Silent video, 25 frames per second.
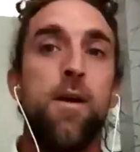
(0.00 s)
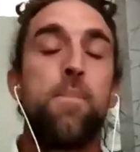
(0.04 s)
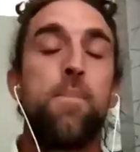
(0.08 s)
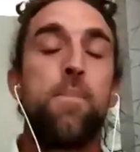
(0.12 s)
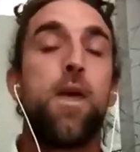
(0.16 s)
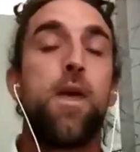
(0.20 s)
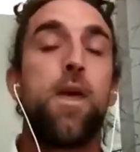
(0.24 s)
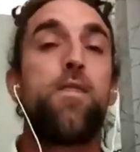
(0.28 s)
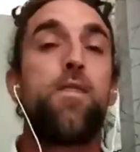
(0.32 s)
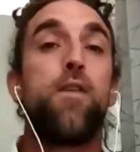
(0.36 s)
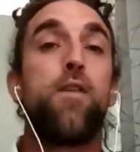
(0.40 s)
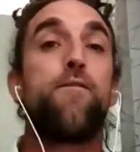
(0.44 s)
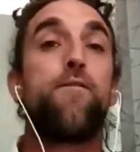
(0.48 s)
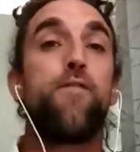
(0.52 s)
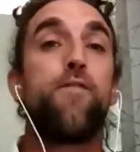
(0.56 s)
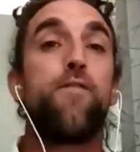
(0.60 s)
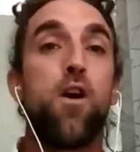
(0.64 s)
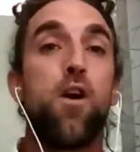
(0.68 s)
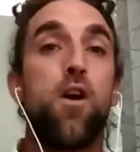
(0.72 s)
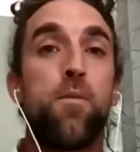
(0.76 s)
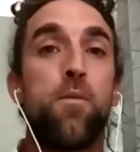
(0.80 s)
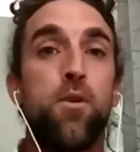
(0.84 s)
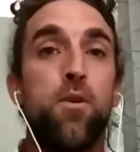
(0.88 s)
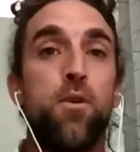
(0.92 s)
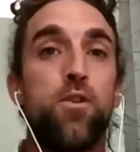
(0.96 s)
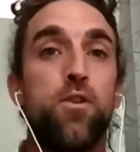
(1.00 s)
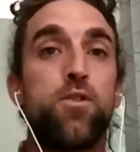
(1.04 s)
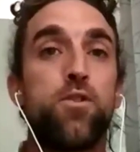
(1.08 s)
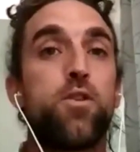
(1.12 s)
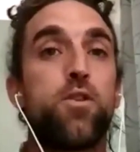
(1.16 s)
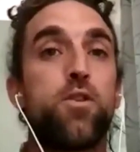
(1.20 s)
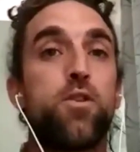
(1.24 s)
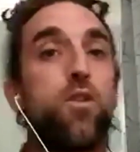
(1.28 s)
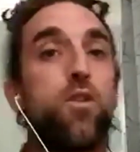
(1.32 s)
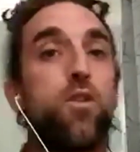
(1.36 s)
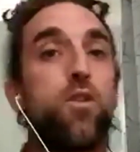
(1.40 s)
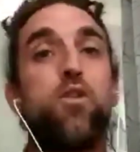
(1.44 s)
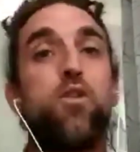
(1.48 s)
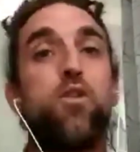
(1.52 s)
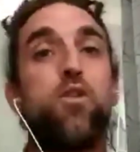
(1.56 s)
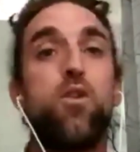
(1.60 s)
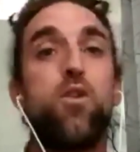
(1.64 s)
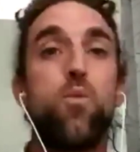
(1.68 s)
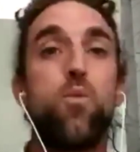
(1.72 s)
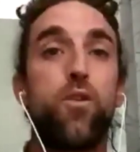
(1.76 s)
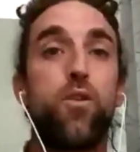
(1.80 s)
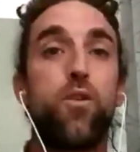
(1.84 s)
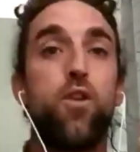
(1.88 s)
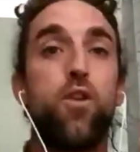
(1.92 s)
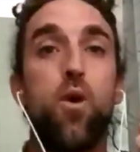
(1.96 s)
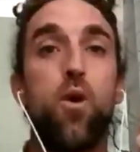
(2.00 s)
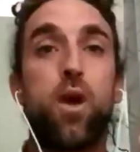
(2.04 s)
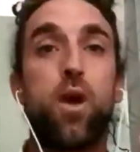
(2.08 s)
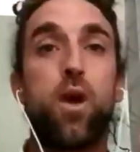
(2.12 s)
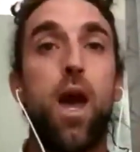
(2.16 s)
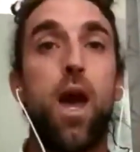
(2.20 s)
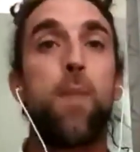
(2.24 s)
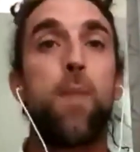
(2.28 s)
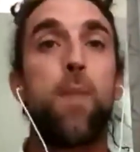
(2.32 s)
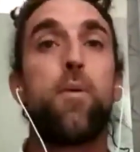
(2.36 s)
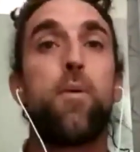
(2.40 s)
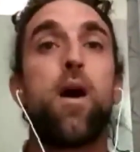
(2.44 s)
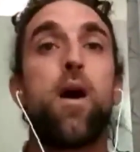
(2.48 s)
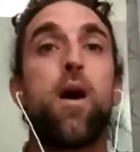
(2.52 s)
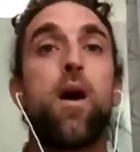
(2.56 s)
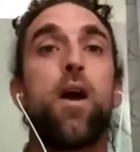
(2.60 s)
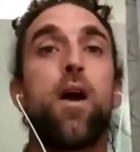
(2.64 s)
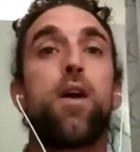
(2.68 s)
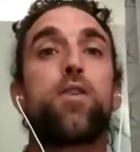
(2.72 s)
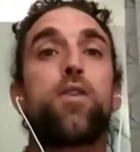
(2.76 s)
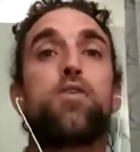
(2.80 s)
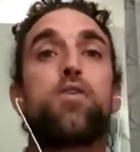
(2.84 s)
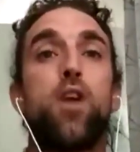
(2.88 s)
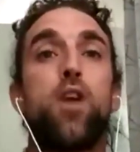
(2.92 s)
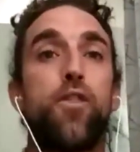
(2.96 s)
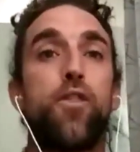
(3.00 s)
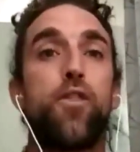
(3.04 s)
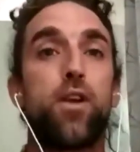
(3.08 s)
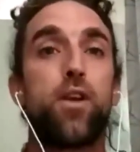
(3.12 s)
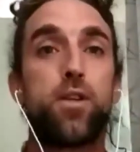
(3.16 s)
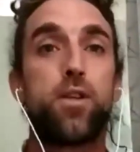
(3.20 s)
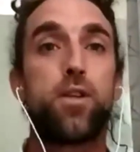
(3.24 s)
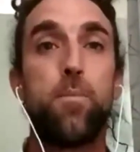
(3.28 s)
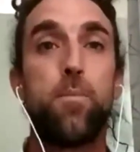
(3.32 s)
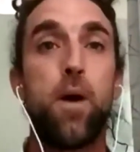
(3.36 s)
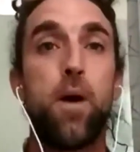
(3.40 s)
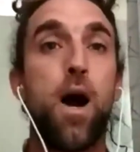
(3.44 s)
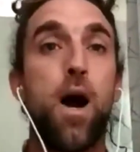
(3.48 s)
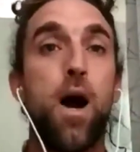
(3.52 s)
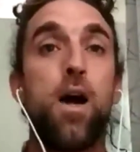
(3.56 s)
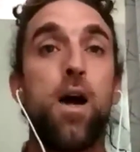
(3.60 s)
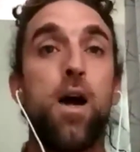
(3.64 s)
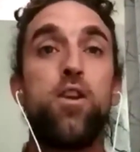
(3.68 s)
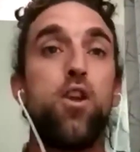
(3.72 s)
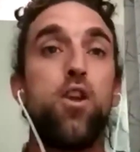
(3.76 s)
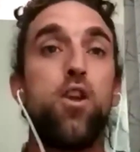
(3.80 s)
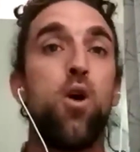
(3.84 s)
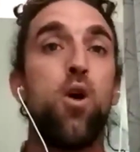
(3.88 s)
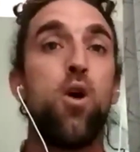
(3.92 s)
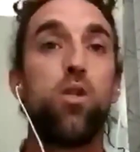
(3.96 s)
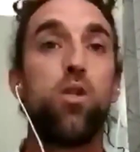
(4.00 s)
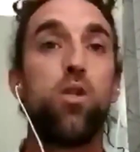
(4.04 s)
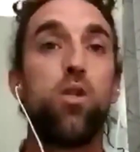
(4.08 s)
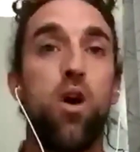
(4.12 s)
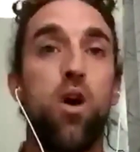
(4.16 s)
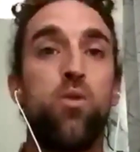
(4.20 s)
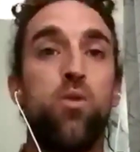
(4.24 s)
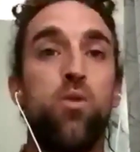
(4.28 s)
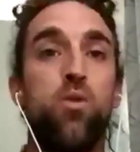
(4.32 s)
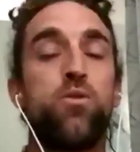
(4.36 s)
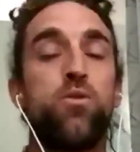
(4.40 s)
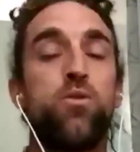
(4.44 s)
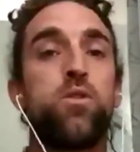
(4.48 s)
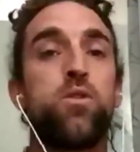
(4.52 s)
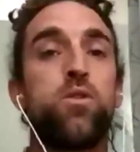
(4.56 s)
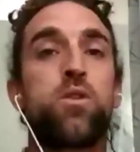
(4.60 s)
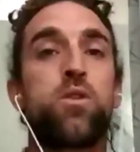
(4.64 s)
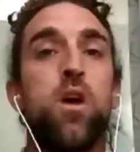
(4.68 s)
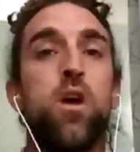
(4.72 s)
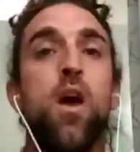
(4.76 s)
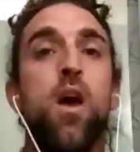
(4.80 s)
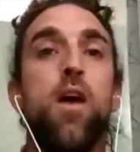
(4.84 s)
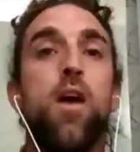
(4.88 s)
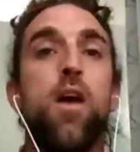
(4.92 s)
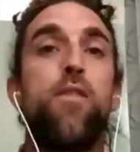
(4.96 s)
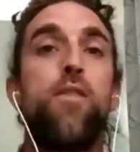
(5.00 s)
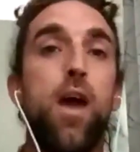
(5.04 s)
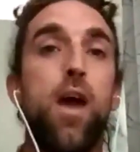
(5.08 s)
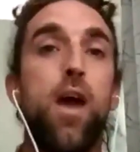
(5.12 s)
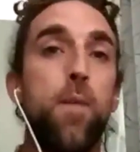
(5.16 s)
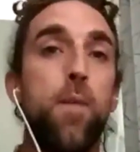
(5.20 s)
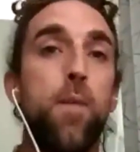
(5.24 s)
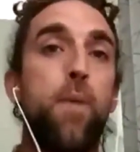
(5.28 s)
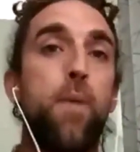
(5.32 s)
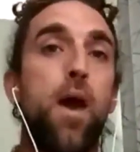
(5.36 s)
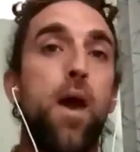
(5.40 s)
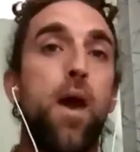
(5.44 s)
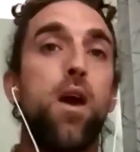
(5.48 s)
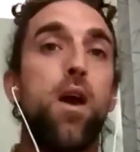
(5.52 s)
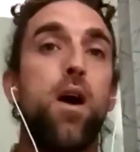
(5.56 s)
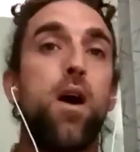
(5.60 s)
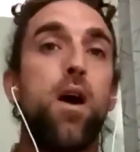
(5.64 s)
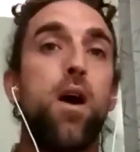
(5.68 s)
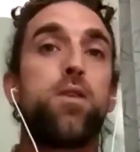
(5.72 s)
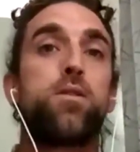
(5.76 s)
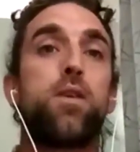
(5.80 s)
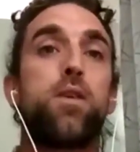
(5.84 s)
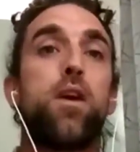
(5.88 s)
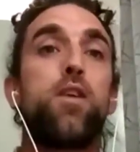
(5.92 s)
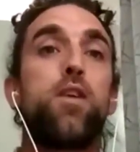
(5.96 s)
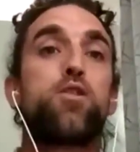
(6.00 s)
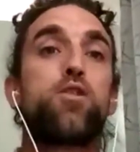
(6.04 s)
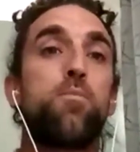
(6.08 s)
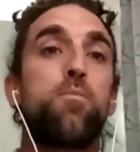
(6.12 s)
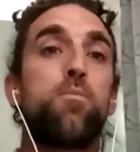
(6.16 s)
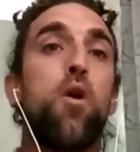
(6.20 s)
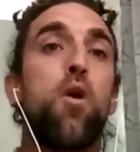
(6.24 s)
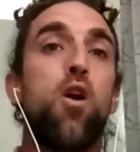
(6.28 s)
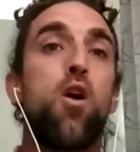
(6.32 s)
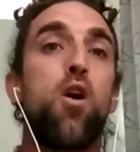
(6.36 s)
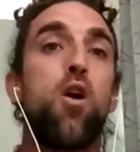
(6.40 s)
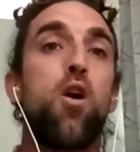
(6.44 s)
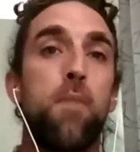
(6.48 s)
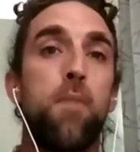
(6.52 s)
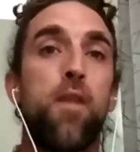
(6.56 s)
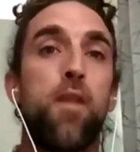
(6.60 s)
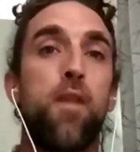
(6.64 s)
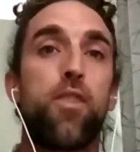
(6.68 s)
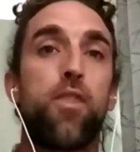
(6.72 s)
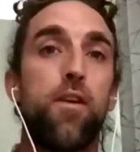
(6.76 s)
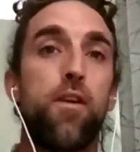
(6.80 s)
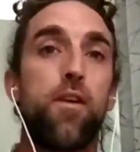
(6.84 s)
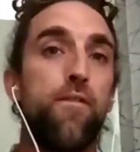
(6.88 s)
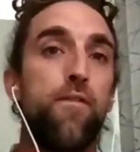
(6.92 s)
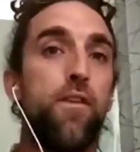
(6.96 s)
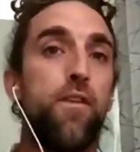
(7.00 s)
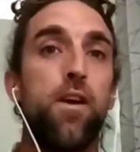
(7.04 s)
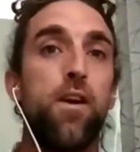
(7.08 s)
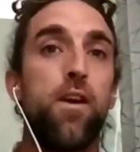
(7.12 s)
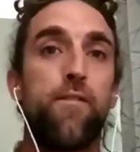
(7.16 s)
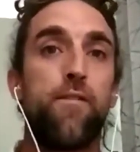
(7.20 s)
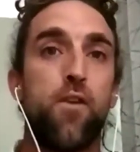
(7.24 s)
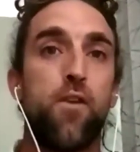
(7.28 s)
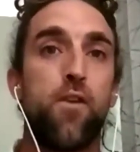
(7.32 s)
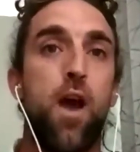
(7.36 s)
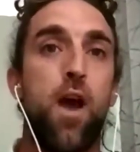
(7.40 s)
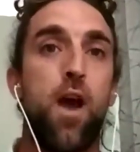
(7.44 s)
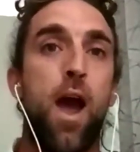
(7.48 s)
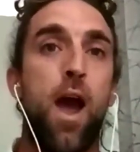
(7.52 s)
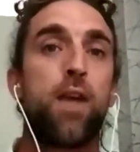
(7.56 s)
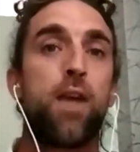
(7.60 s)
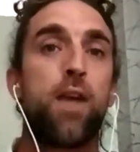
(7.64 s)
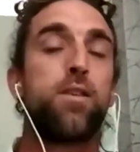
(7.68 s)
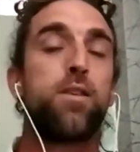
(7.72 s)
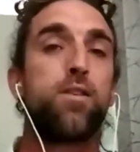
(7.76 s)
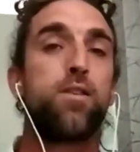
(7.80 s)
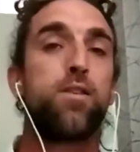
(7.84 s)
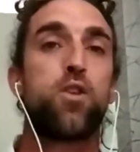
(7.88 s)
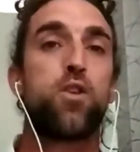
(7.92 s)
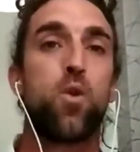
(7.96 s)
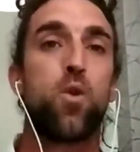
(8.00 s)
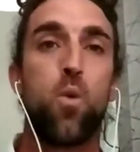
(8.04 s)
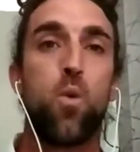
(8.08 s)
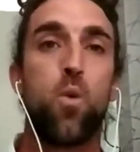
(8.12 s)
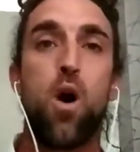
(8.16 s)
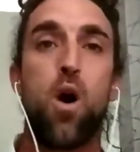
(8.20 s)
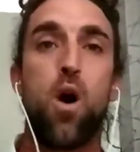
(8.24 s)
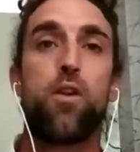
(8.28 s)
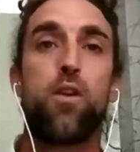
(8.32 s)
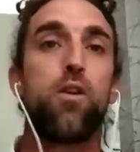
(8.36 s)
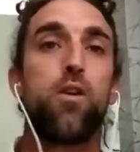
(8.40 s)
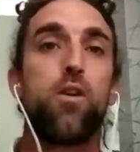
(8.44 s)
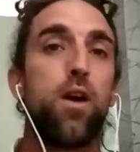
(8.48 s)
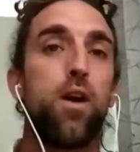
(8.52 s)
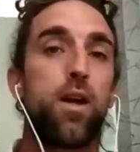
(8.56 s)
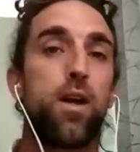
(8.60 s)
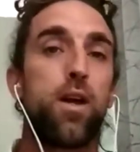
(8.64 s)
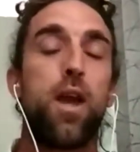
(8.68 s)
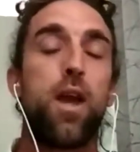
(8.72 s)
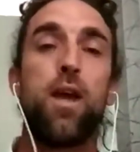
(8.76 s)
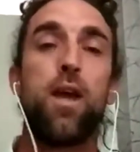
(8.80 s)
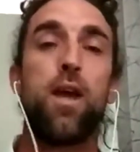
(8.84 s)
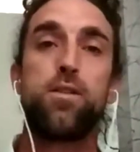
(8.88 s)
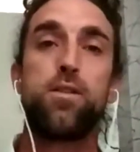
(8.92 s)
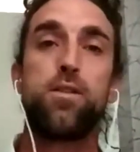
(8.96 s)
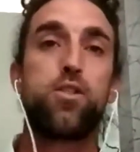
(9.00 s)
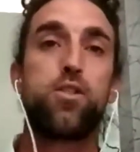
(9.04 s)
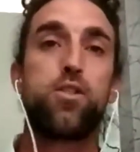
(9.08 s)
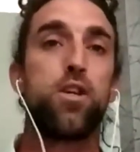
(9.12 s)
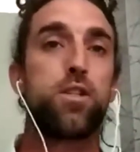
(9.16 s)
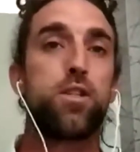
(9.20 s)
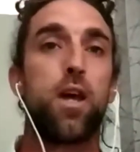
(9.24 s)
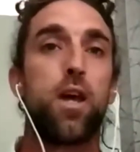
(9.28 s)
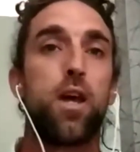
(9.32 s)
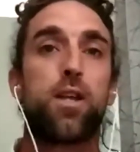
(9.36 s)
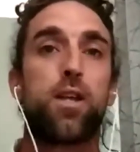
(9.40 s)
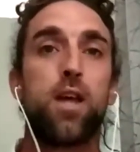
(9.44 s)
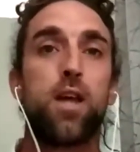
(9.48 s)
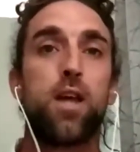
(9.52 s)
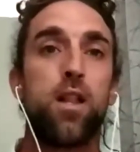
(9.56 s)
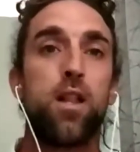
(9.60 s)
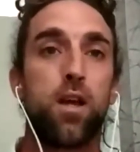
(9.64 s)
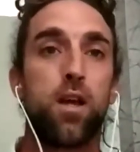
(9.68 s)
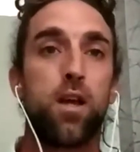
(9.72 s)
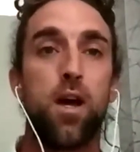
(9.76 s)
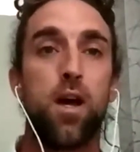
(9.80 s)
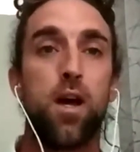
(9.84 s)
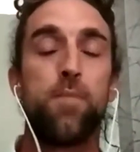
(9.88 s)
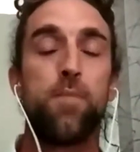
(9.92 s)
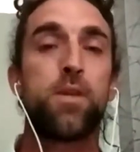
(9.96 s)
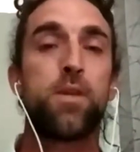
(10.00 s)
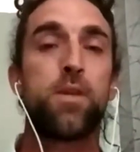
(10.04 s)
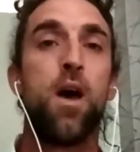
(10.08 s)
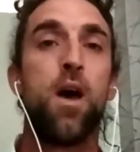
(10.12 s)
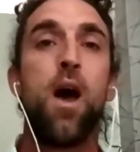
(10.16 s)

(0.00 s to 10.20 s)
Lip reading: And then farmers, with no capex, nothing to buy, no loans, they pay us a small monthly fee for access to the water. Again, just like telecoms.